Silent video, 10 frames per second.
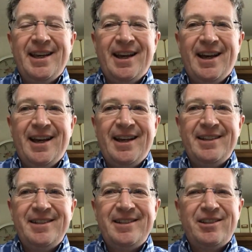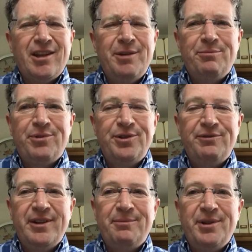and
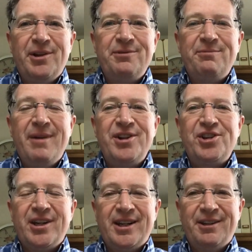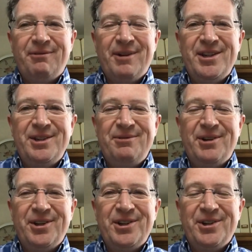improved it beyond measure when you
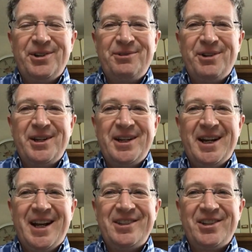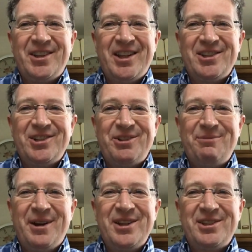got your hands on that story,
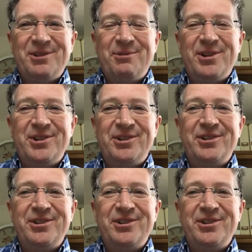Maya, so well done,